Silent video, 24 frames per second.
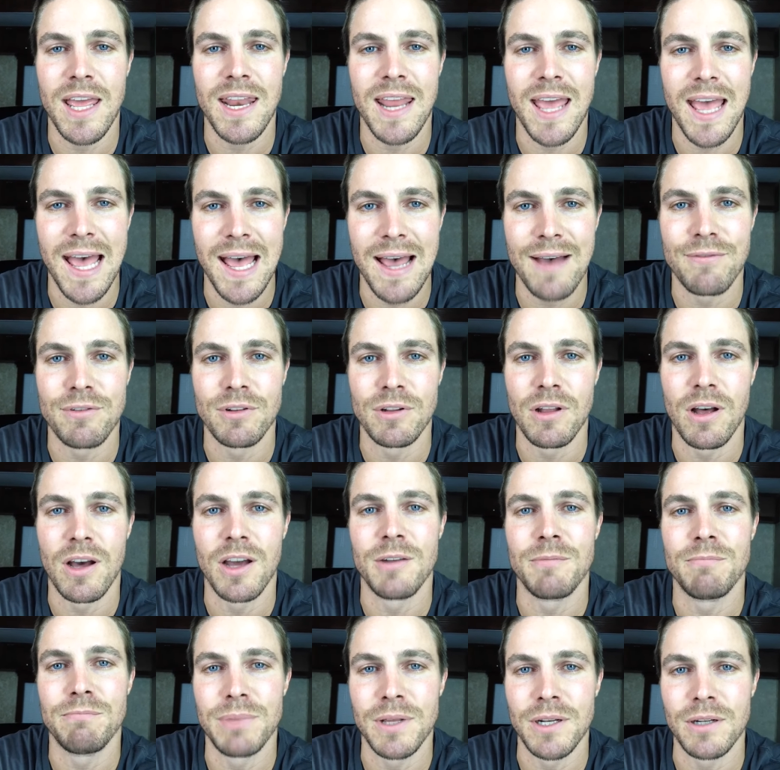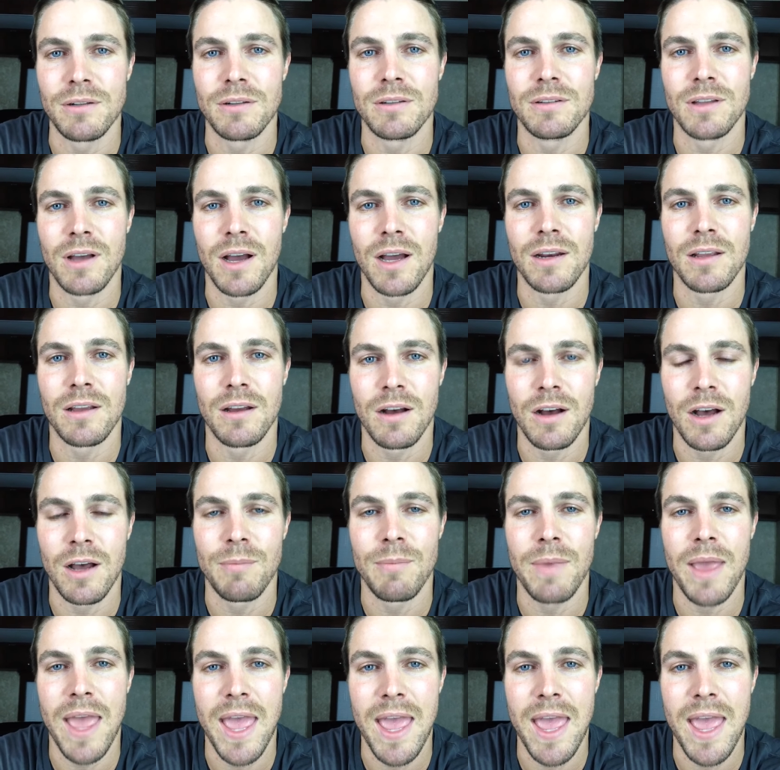at avalonbiddle.com.